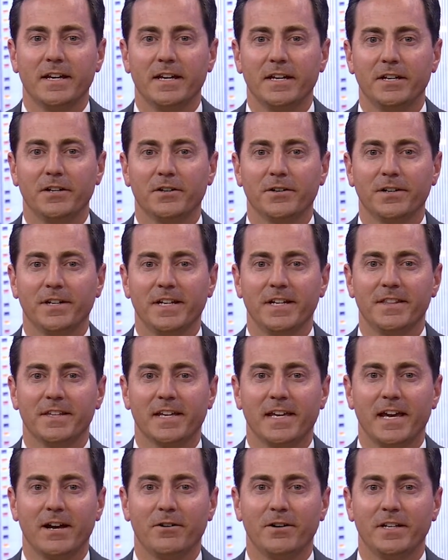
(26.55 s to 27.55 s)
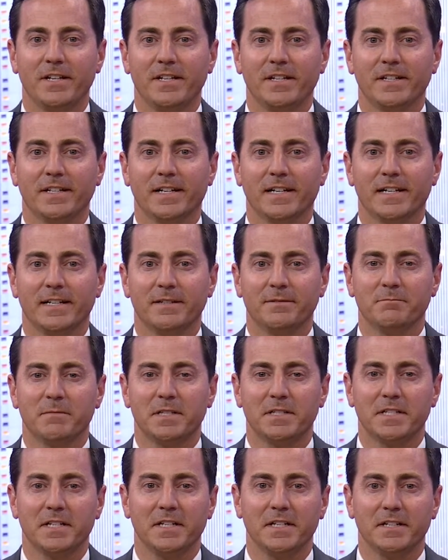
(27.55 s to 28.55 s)
here in the county, uh,
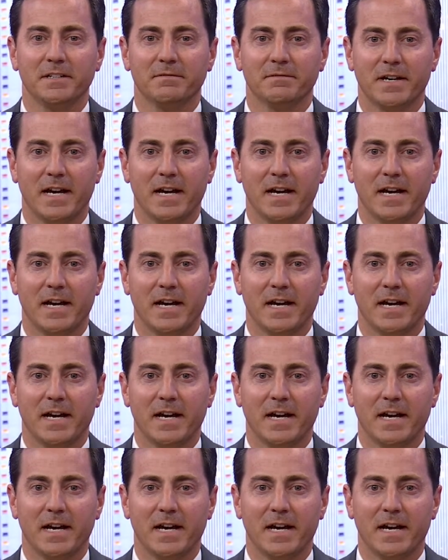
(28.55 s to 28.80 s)
attending